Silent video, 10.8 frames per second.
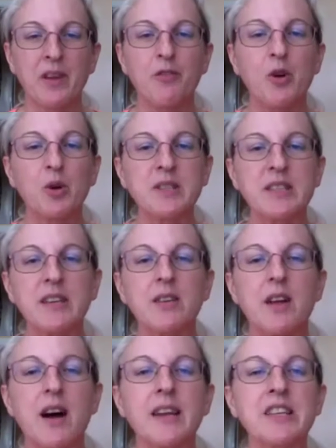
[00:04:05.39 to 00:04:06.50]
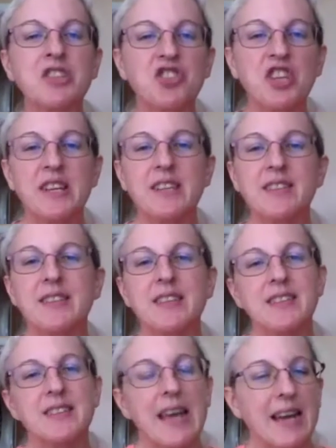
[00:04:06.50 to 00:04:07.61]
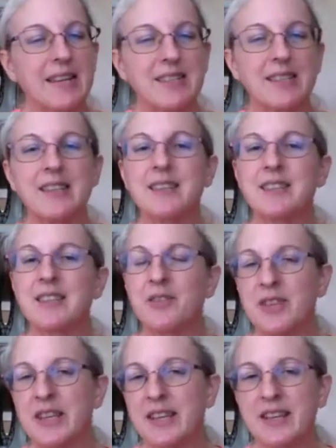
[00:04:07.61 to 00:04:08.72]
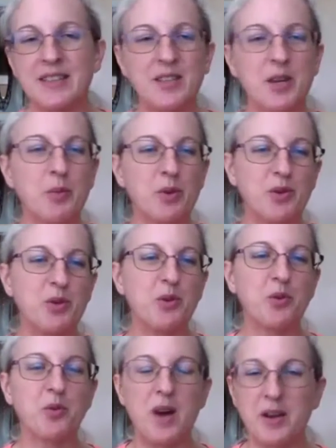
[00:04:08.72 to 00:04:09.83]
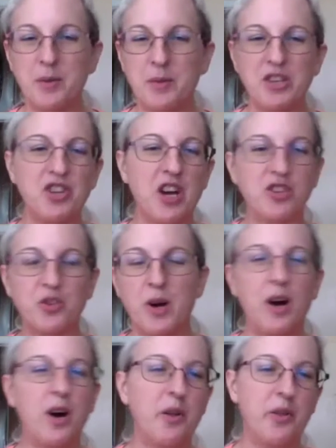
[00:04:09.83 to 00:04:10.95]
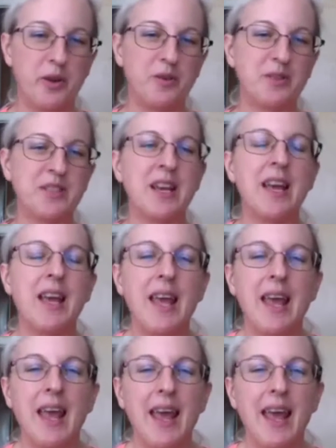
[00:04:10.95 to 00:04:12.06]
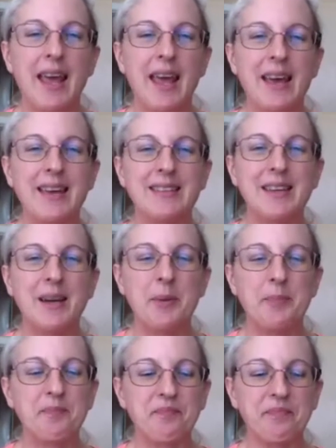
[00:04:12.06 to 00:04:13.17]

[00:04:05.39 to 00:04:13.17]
focusing a lot in Genesis, Exodus, Leviticus, Numbers, Deuteronomy, Joshua, all those. And um,